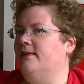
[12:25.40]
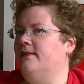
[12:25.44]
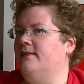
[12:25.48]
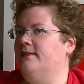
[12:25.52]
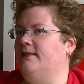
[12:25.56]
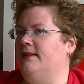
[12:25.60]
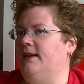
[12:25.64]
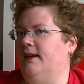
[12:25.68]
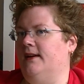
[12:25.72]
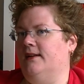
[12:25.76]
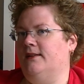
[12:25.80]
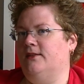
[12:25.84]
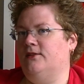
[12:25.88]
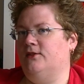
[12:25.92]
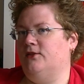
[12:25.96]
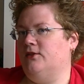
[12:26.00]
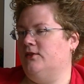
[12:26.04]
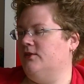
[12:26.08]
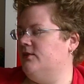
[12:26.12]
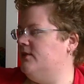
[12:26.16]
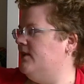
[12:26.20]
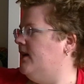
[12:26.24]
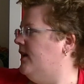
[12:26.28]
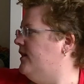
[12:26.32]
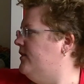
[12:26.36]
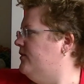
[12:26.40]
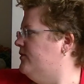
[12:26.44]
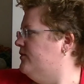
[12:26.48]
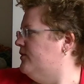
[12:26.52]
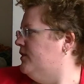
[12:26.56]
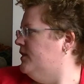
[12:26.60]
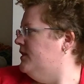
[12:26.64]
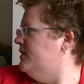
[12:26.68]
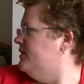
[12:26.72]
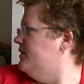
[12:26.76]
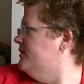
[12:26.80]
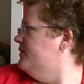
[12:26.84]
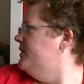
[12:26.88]
Yeah, just out of
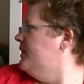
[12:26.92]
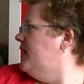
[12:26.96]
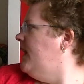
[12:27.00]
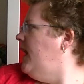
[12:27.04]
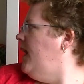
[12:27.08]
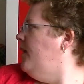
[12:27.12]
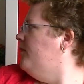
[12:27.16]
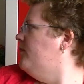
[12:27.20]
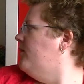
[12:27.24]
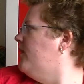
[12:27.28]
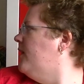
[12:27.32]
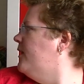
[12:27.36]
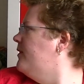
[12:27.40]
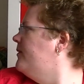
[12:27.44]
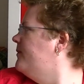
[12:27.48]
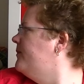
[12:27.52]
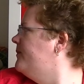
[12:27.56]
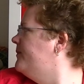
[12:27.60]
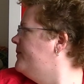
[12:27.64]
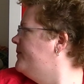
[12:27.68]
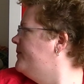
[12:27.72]
reach of the camera.